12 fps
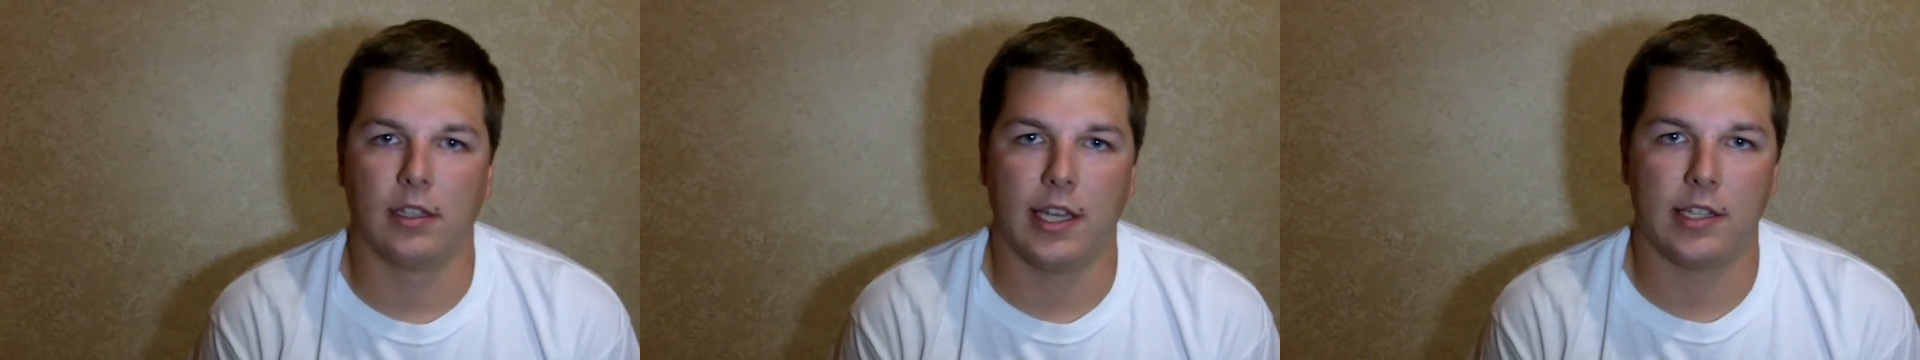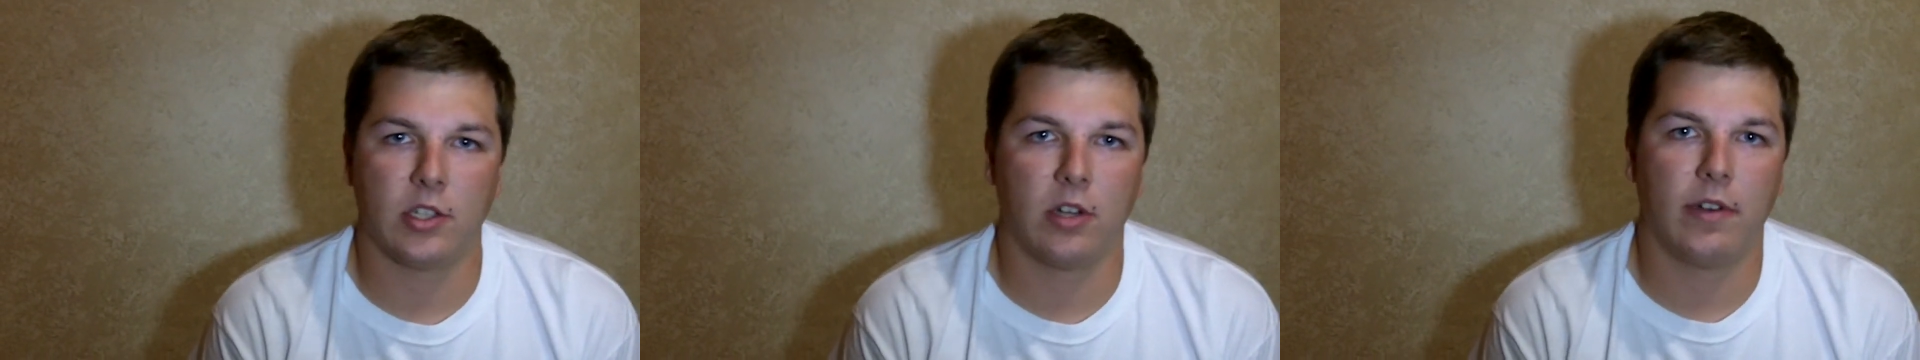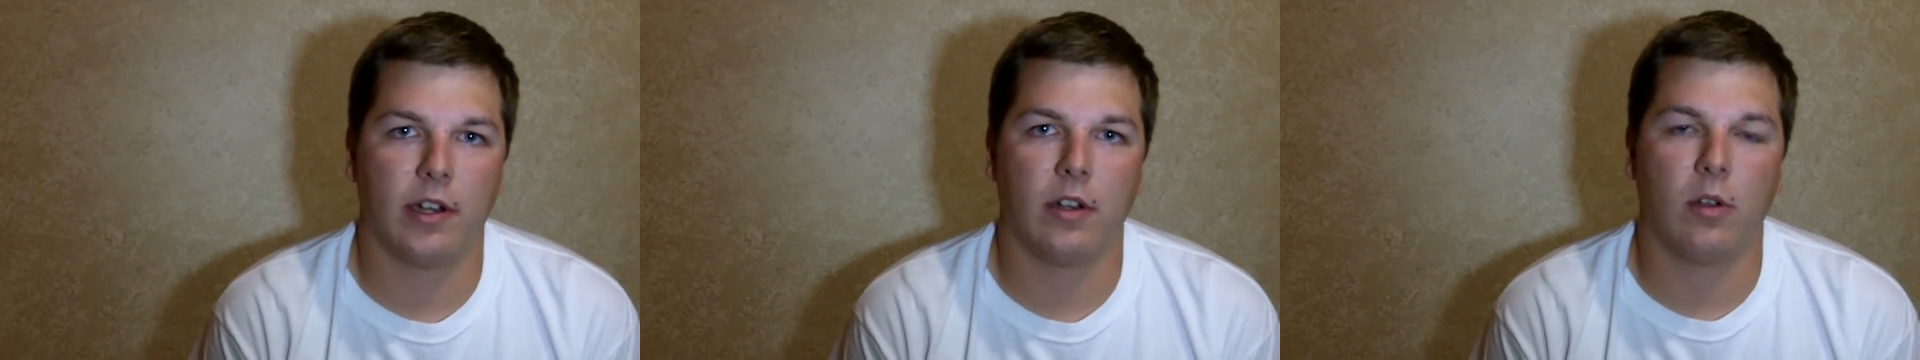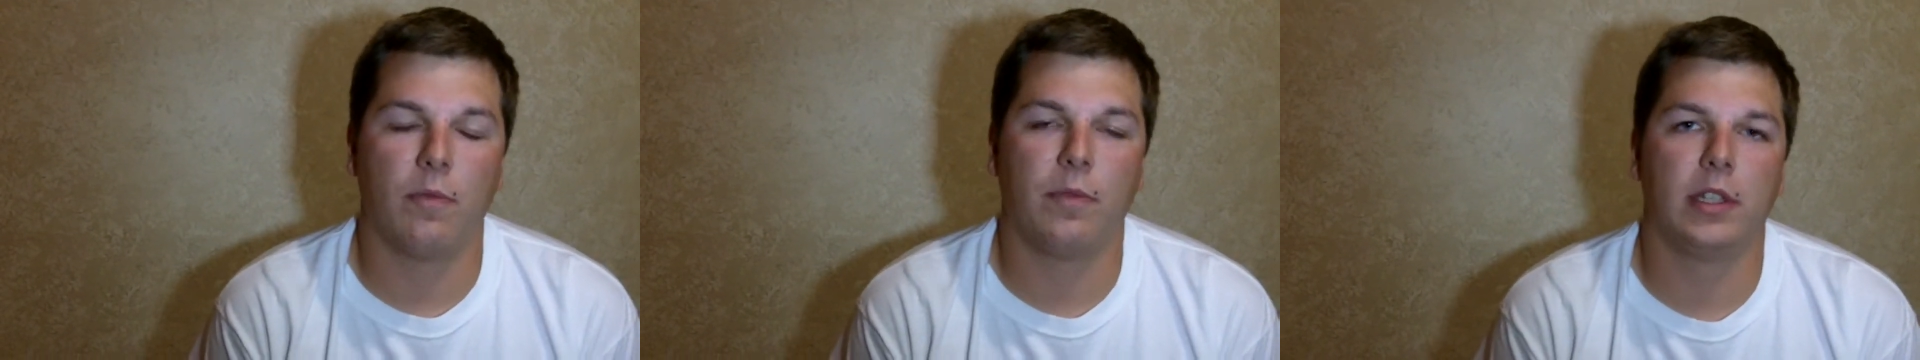land surveyor,
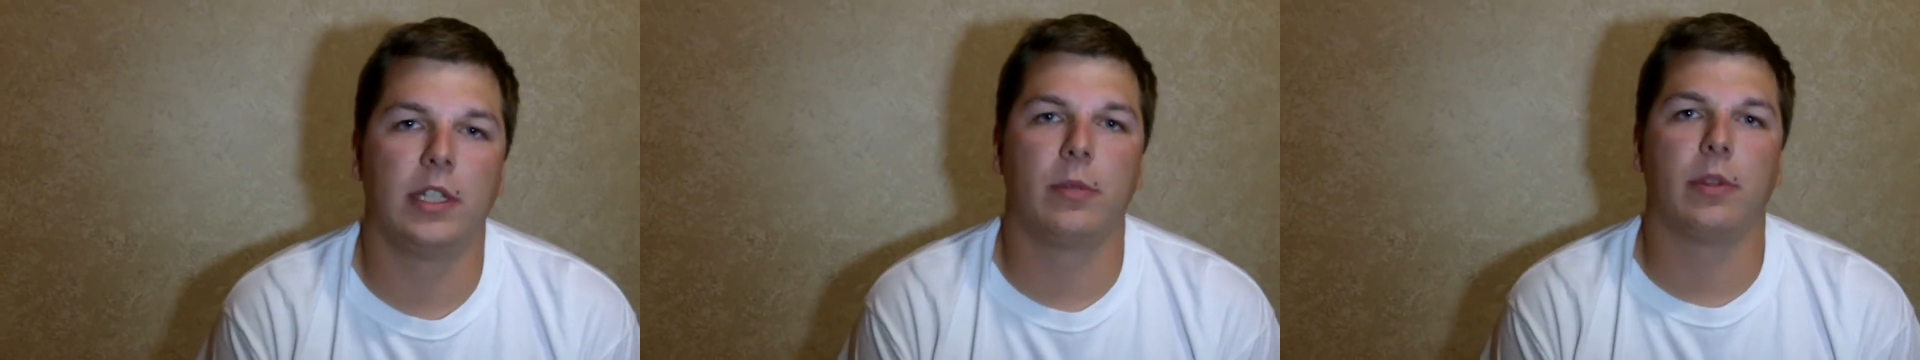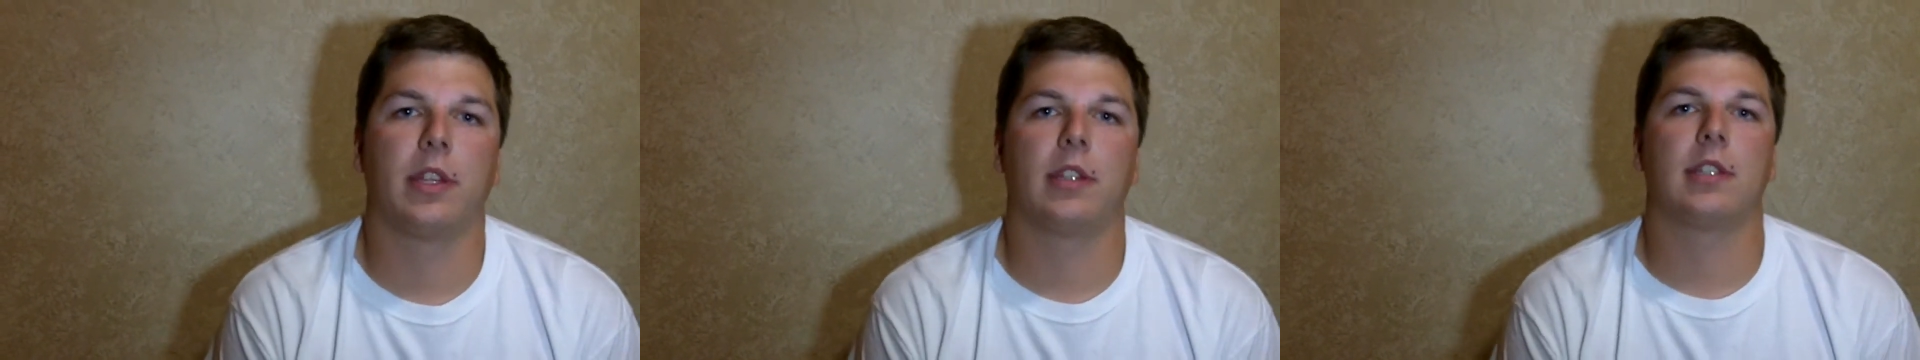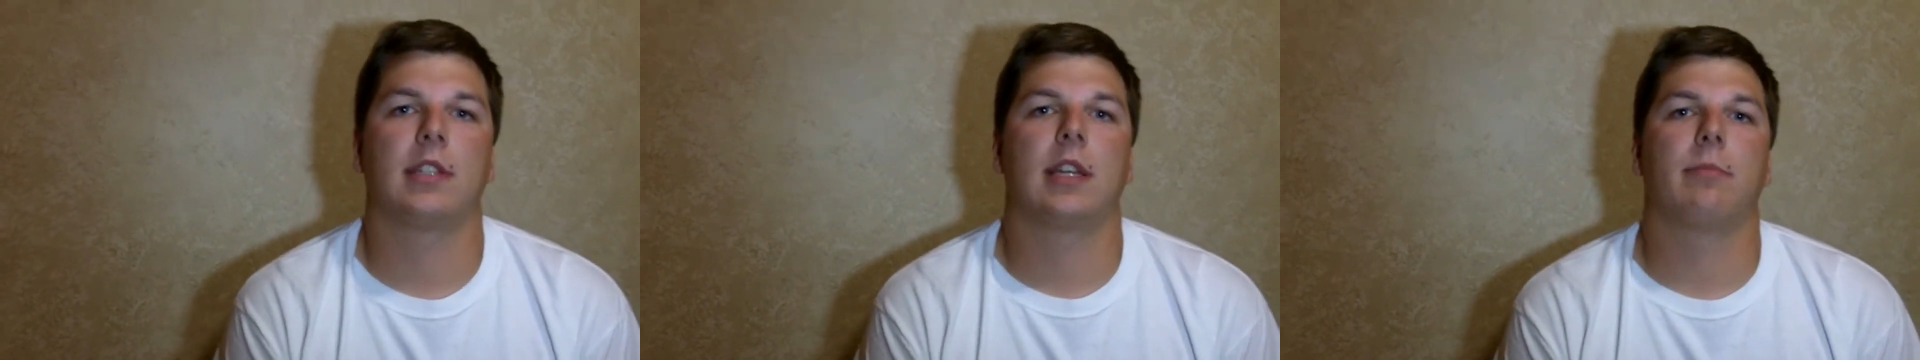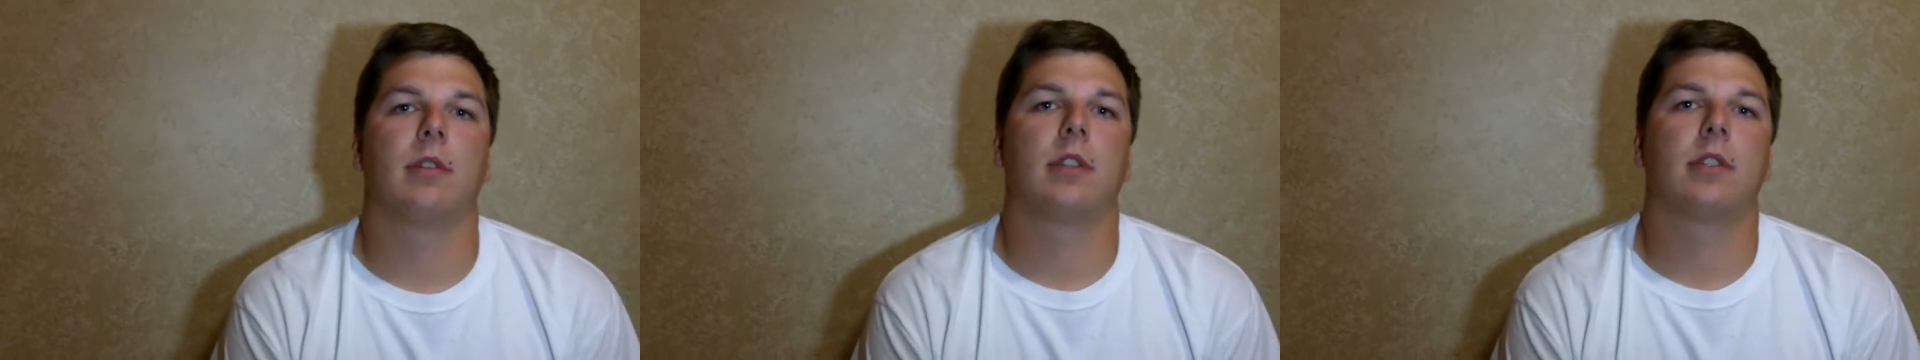hopefully within the state
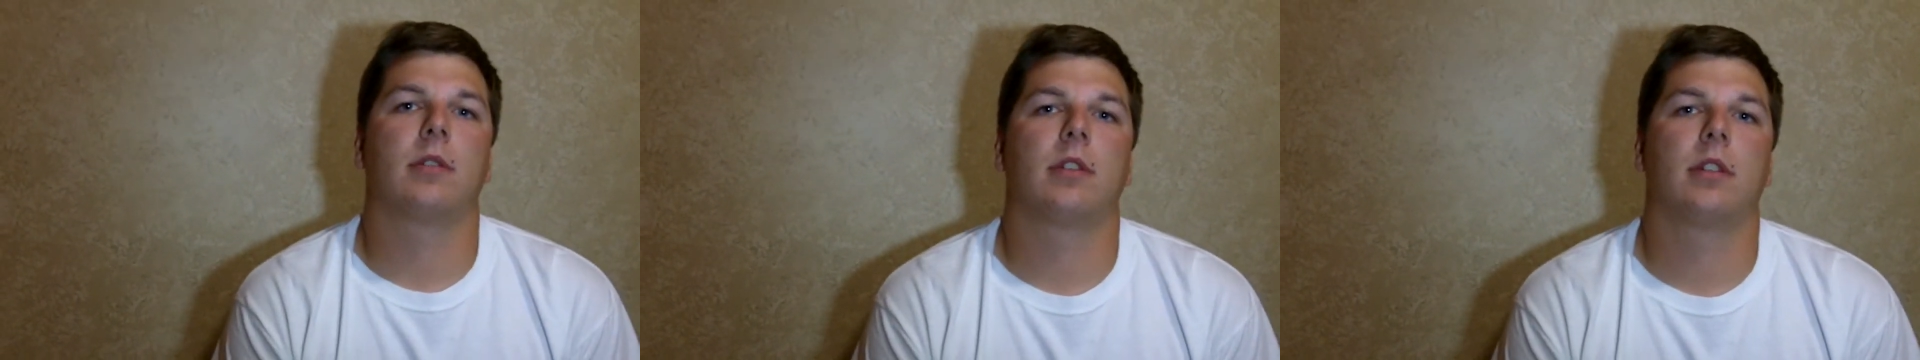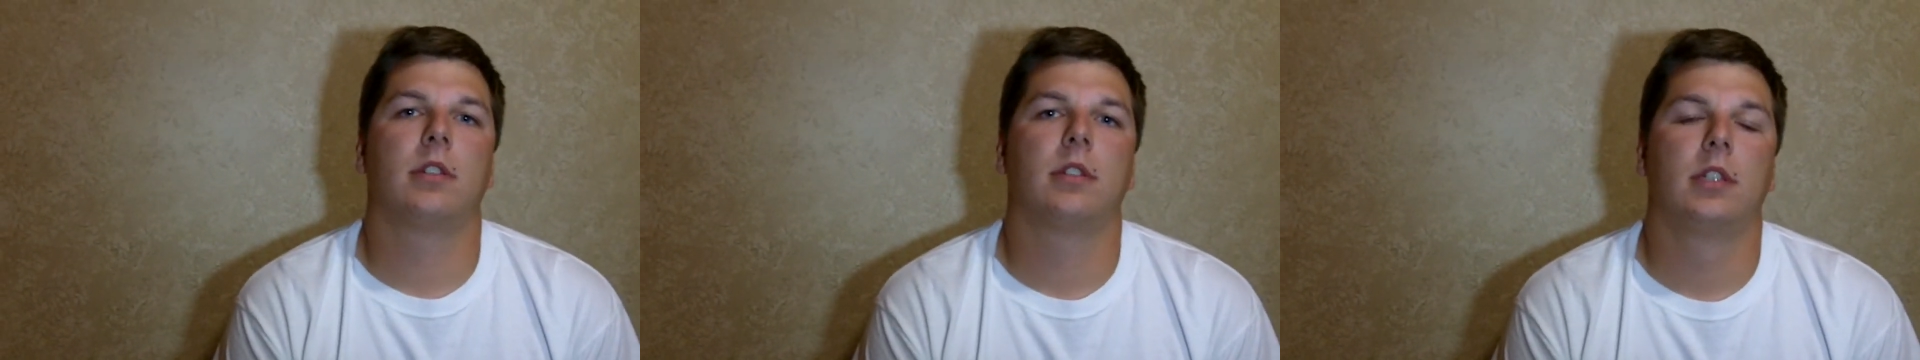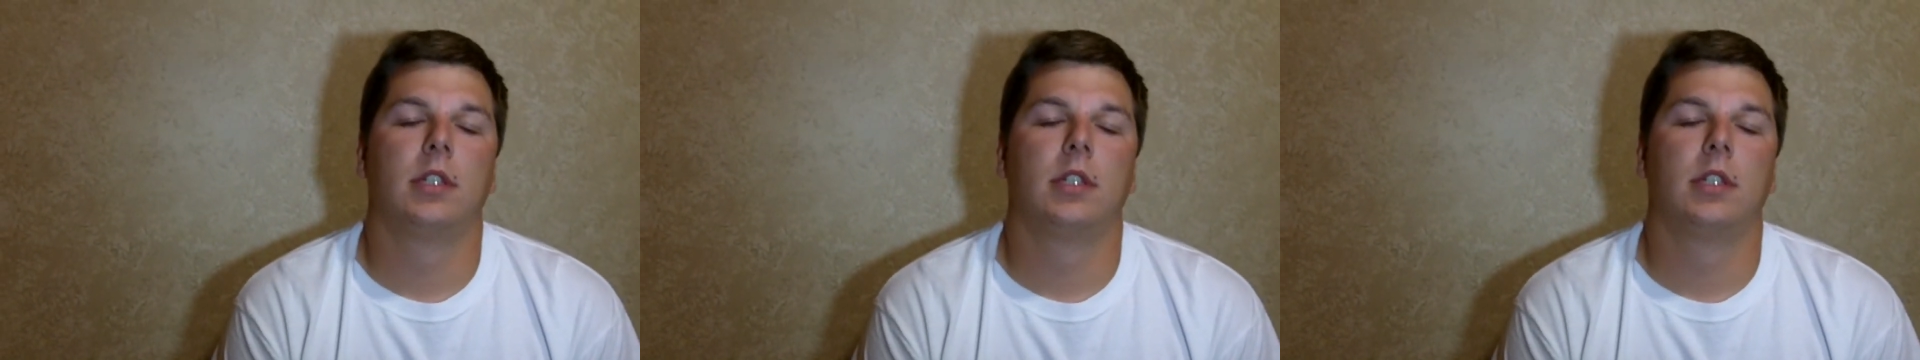of Minnesota.